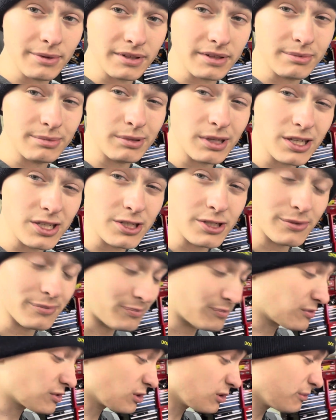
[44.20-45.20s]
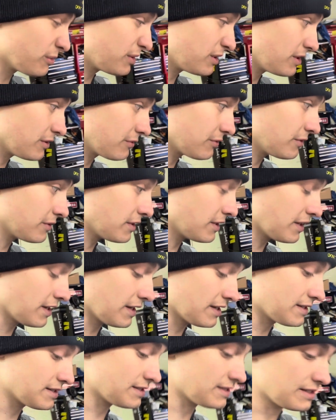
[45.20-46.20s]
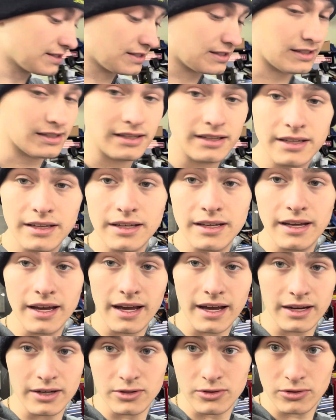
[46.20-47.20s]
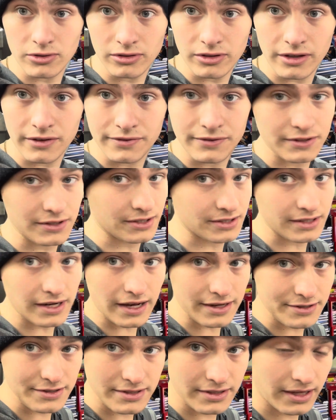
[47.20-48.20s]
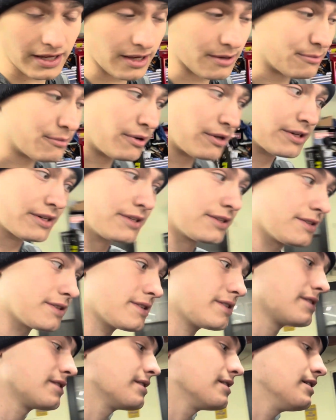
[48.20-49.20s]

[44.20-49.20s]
compression. It's a little bit different. It has the actual lifters, not just cam buckets.